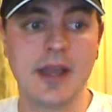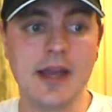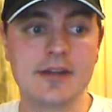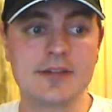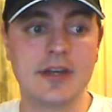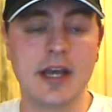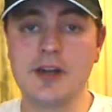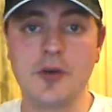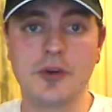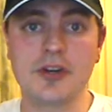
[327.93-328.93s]
and I
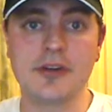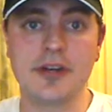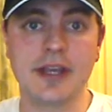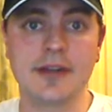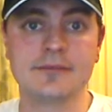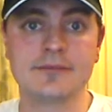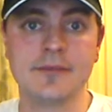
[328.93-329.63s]
don't want to do it again.